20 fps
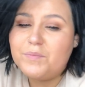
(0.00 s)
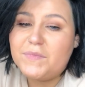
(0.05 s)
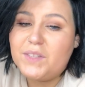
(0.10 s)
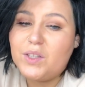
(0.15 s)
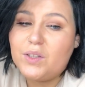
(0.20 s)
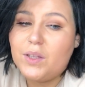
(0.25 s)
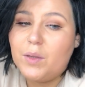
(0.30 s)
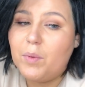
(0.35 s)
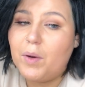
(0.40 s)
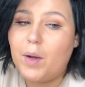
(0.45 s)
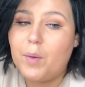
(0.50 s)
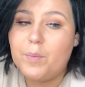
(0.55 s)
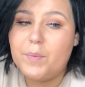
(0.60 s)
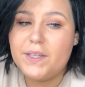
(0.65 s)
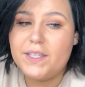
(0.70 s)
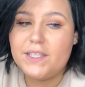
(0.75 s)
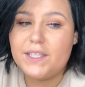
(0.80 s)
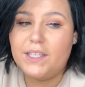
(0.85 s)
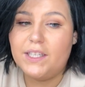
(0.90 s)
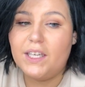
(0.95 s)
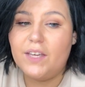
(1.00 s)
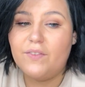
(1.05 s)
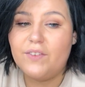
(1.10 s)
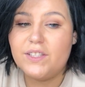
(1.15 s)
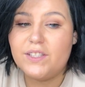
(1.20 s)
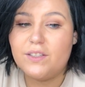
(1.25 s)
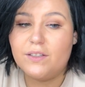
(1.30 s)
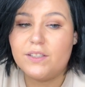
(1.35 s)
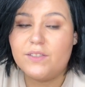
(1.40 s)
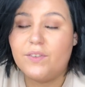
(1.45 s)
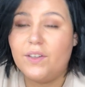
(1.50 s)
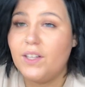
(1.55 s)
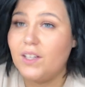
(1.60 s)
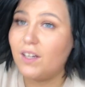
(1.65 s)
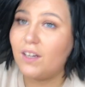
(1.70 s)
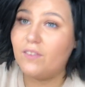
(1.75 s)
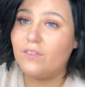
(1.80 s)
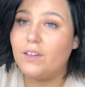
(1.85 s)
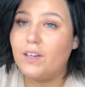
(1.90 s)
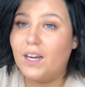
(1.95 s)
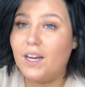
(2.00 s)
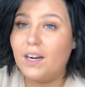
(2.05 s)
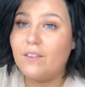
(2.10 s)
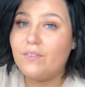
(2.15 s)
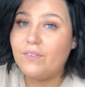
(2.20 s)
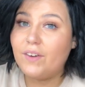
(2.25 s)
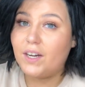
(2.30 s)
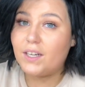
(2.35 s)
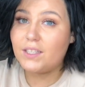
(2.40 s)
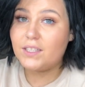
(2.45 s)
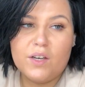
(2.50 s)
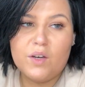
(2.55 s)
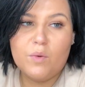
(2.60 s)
The only problem is, like, if it starts falling off, you're kind of fucked.